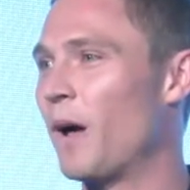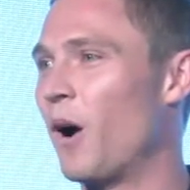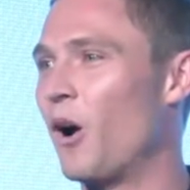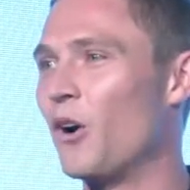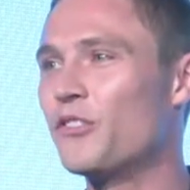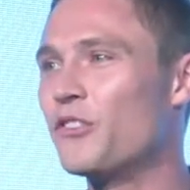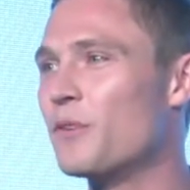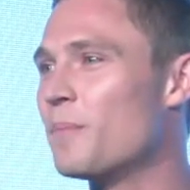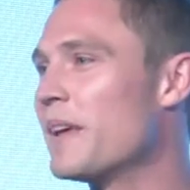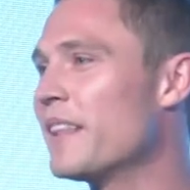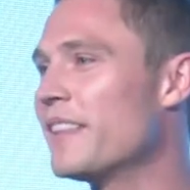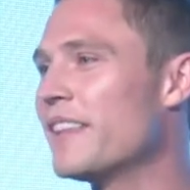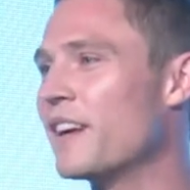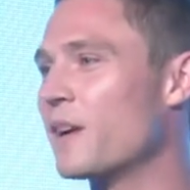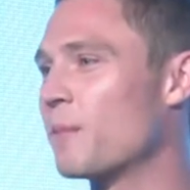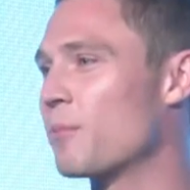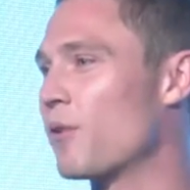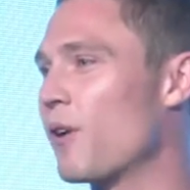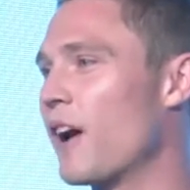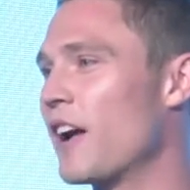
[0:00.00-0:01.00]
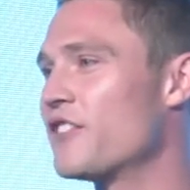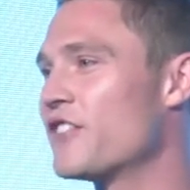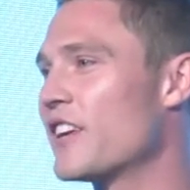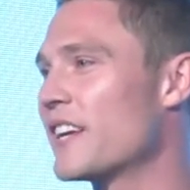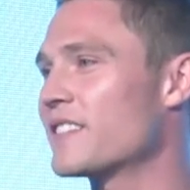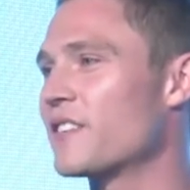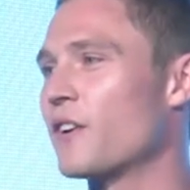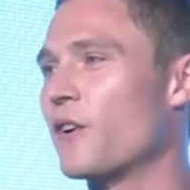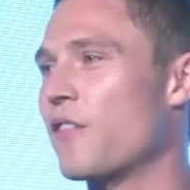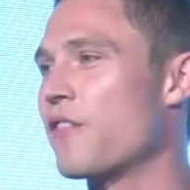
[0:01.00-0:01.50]
Ultimately, our
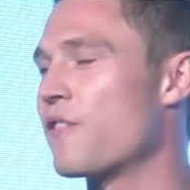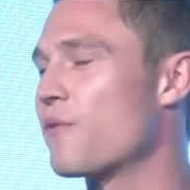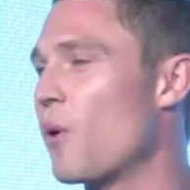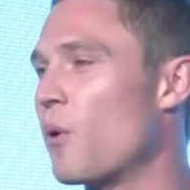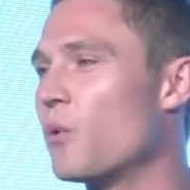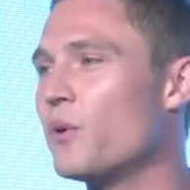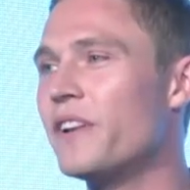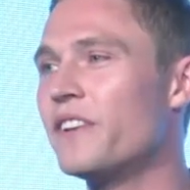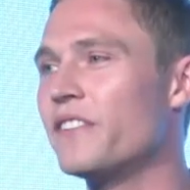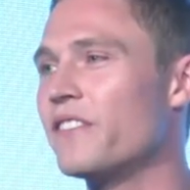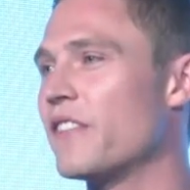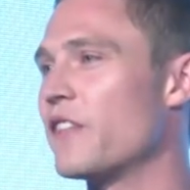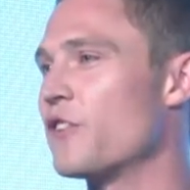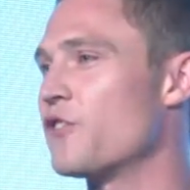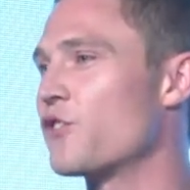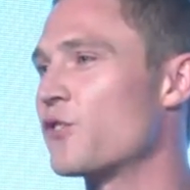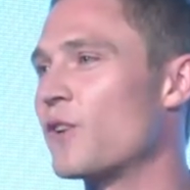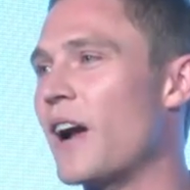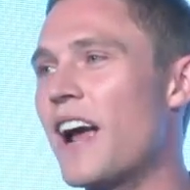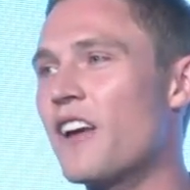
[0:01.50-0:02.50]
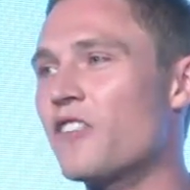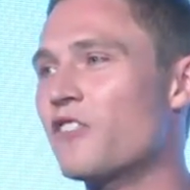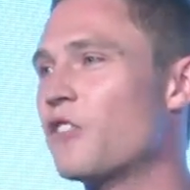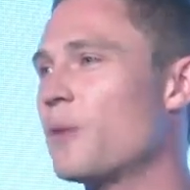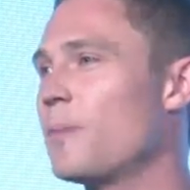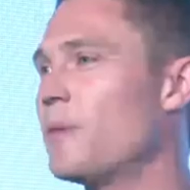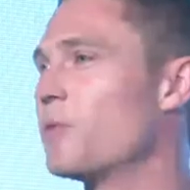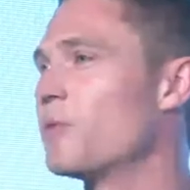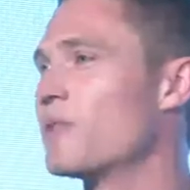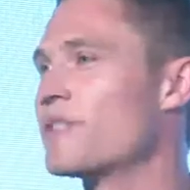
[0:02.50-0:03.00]
projects are thrown into the trash
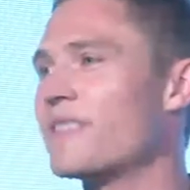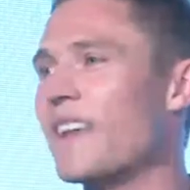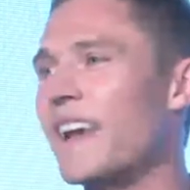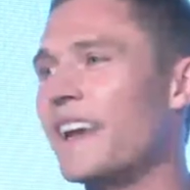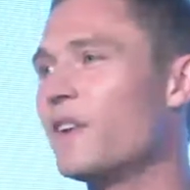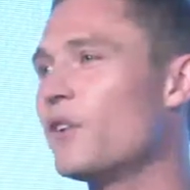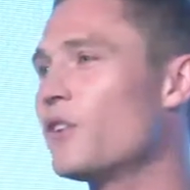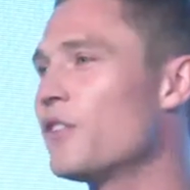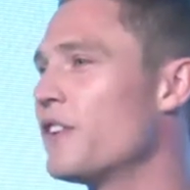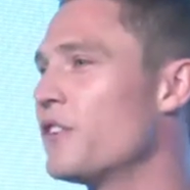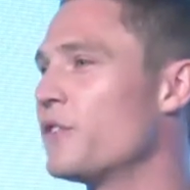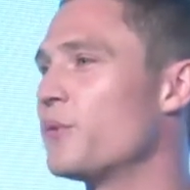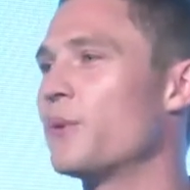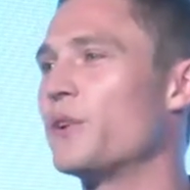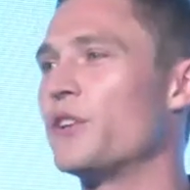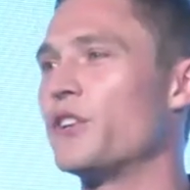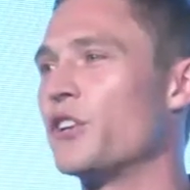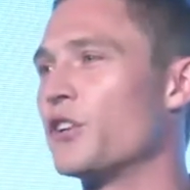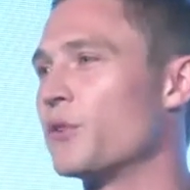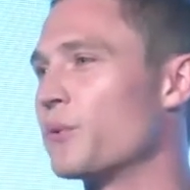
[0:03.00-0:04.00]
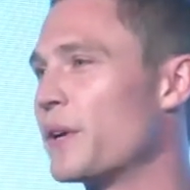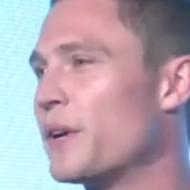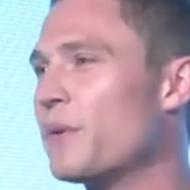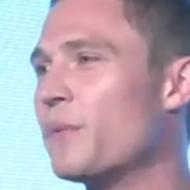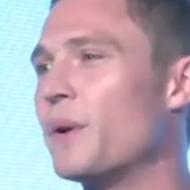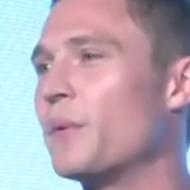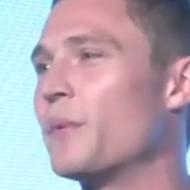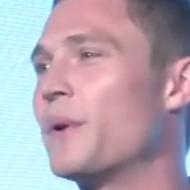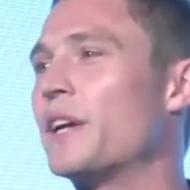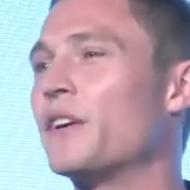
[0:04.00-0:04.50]
to be recycled into a degree
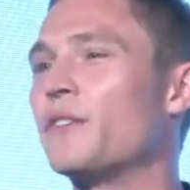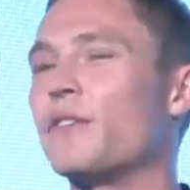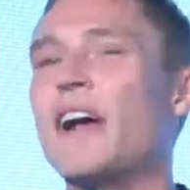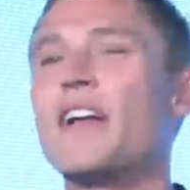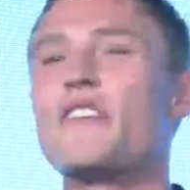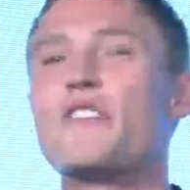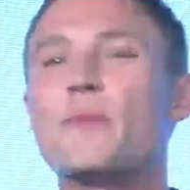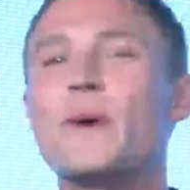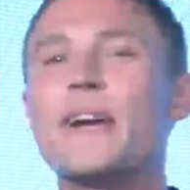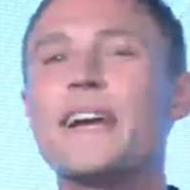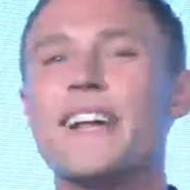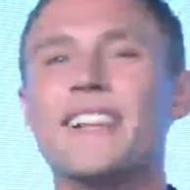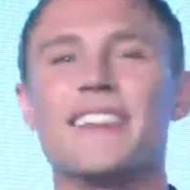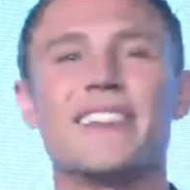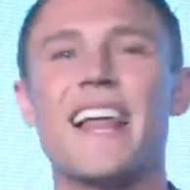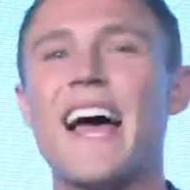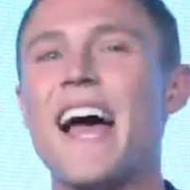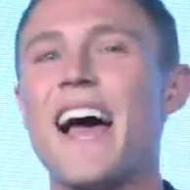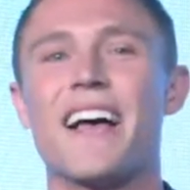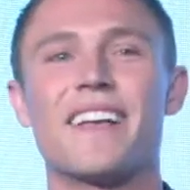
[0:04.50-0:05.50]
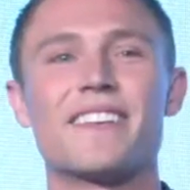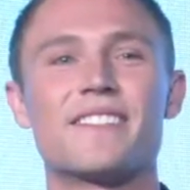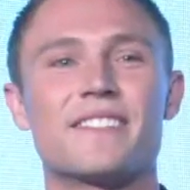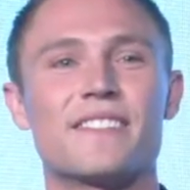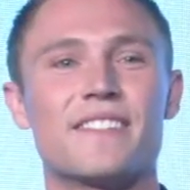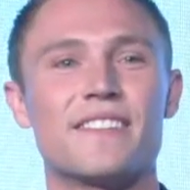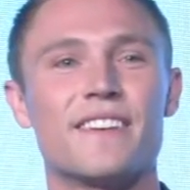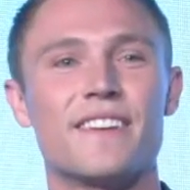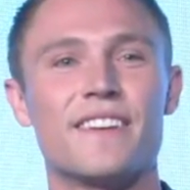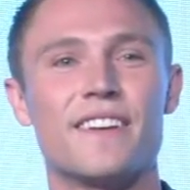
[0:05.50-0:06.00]
when we graduate, alas.
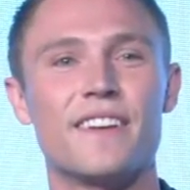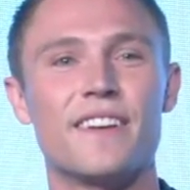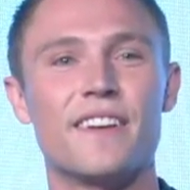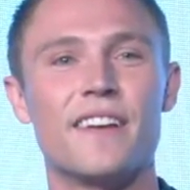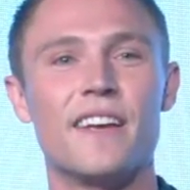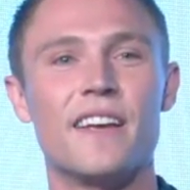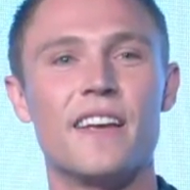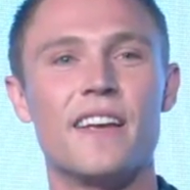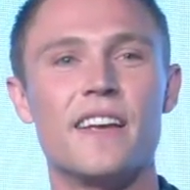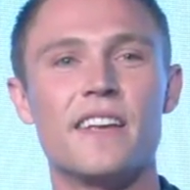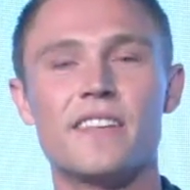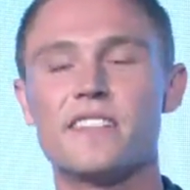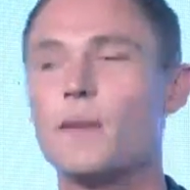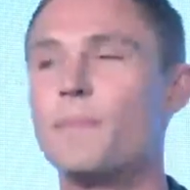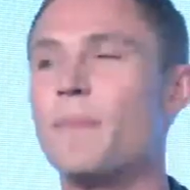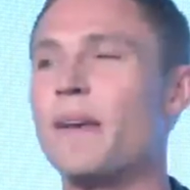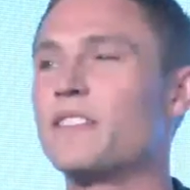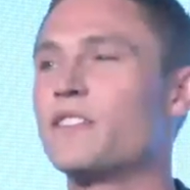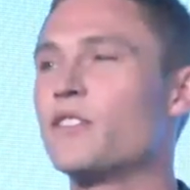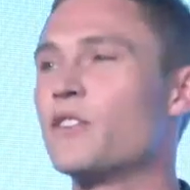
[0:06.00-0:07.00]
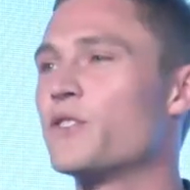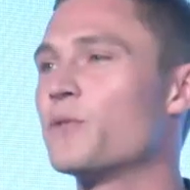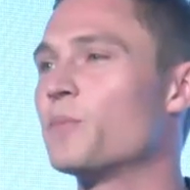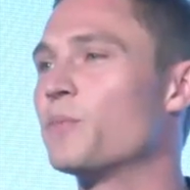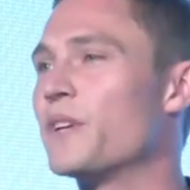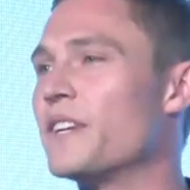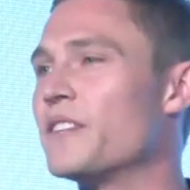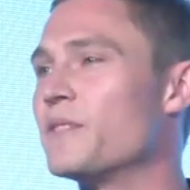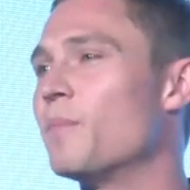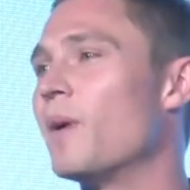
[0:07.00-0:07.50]
Semesters
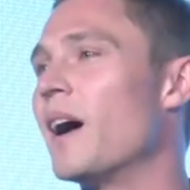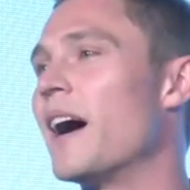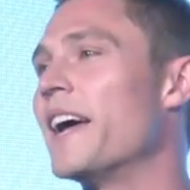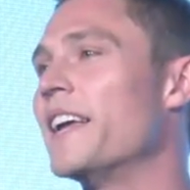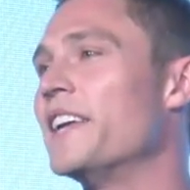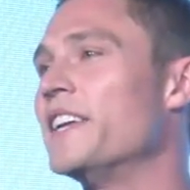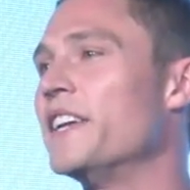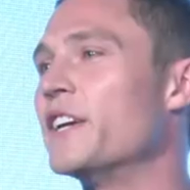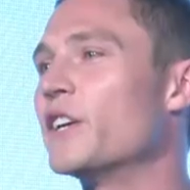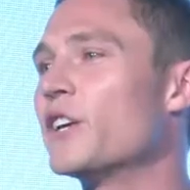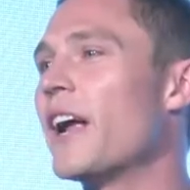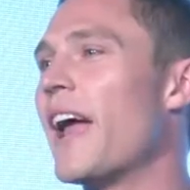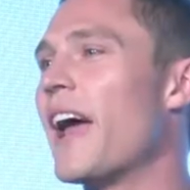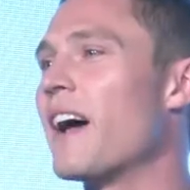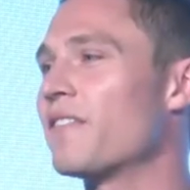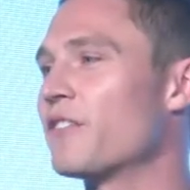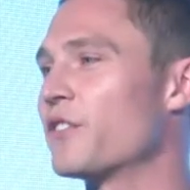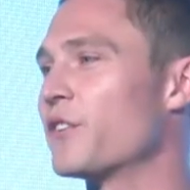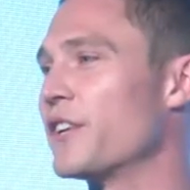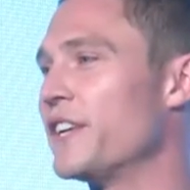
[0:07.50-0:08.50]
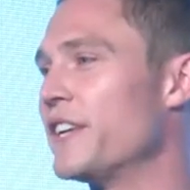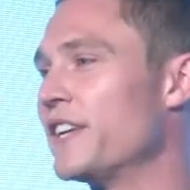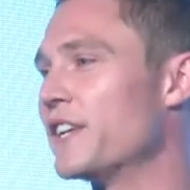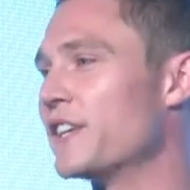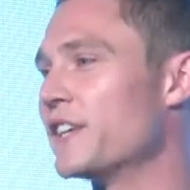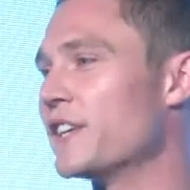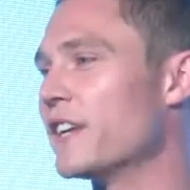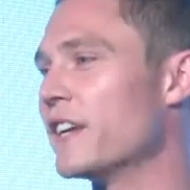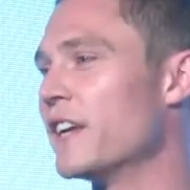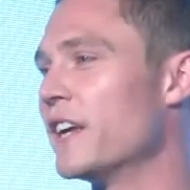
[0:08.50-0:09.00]
breeze by year after
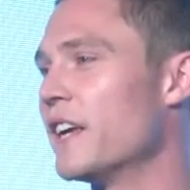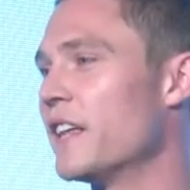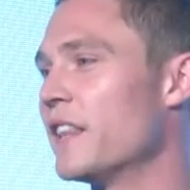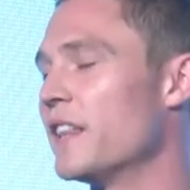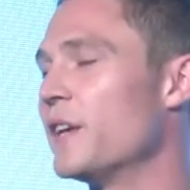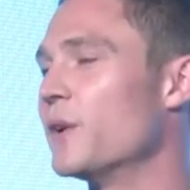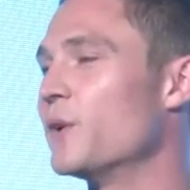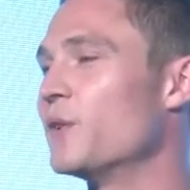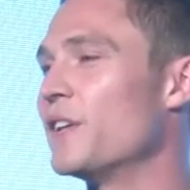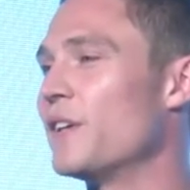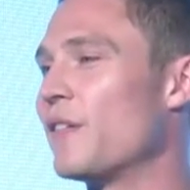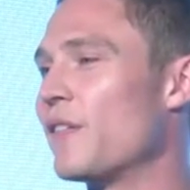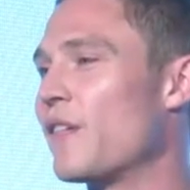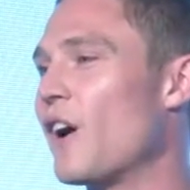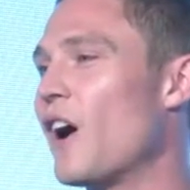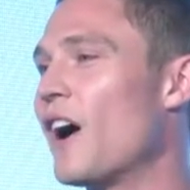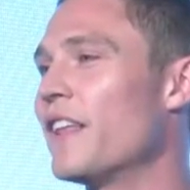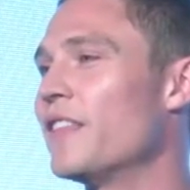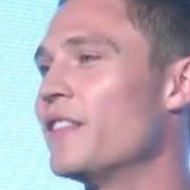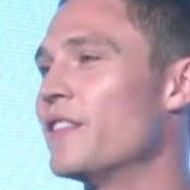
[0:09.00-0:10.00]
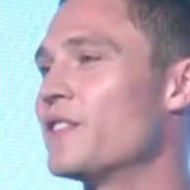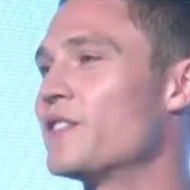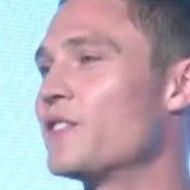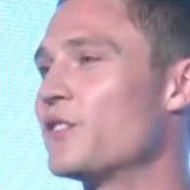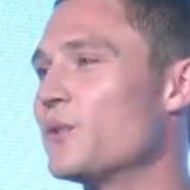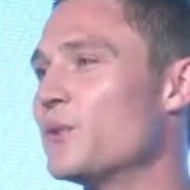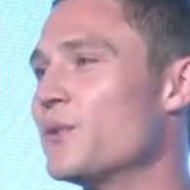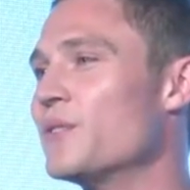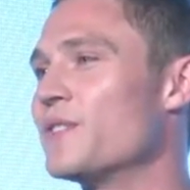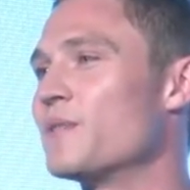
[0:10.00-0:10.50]
year. The only thought in the
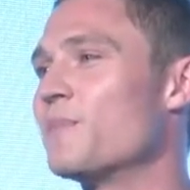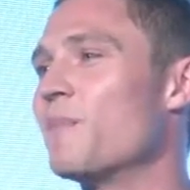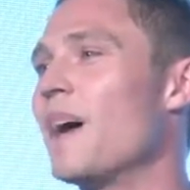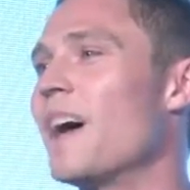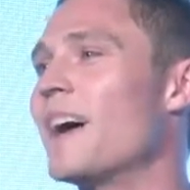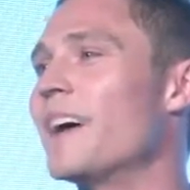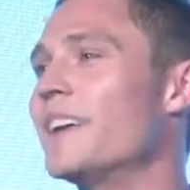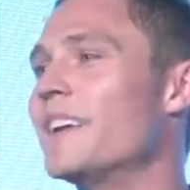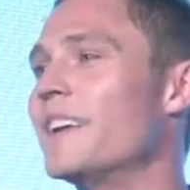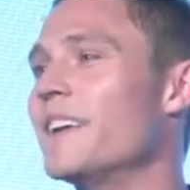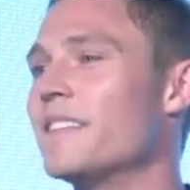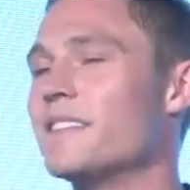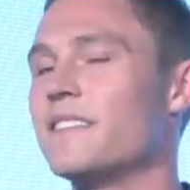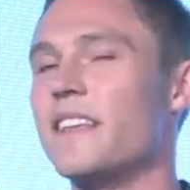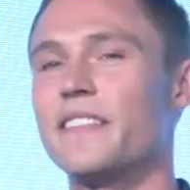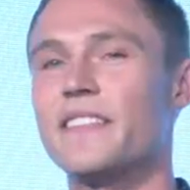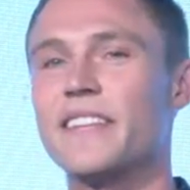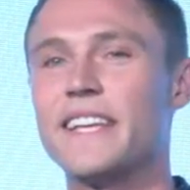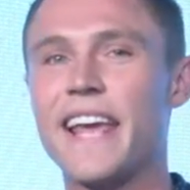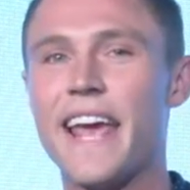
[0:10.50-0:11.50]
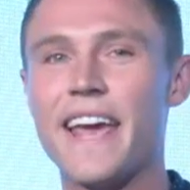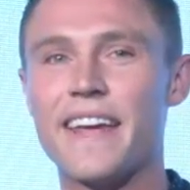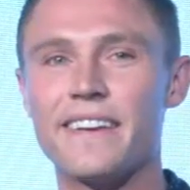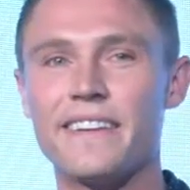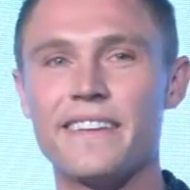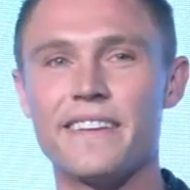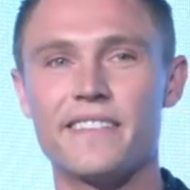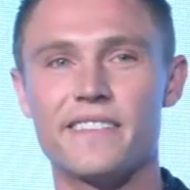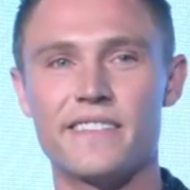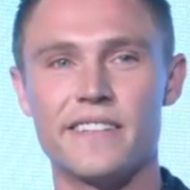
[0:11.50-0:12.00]
student's mind is that the
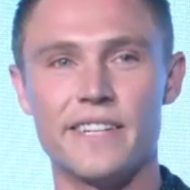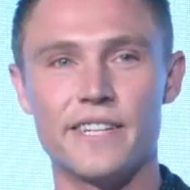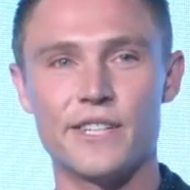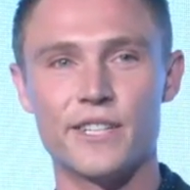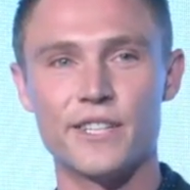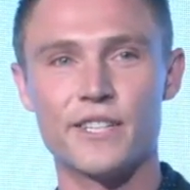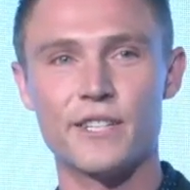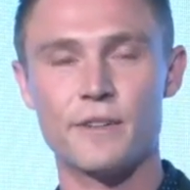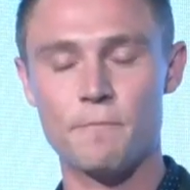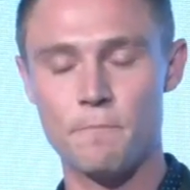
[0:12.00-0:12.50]
end is near.